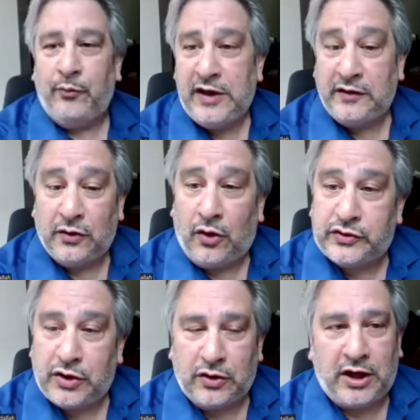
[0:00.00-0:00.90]
we need to
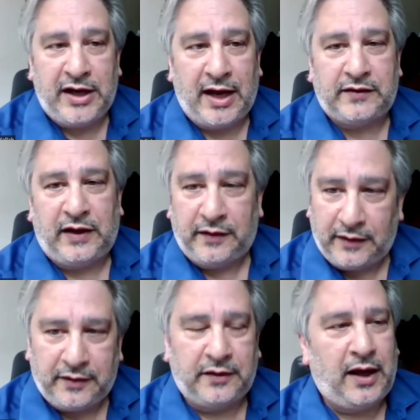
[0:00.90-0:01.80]
also connect, and
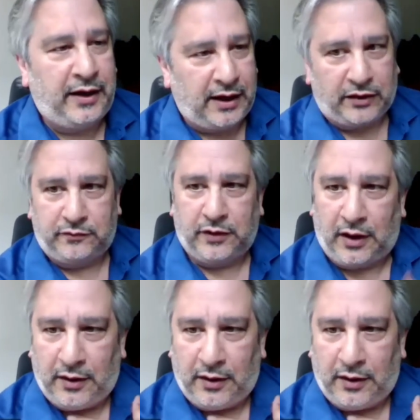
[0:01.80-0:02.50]
again,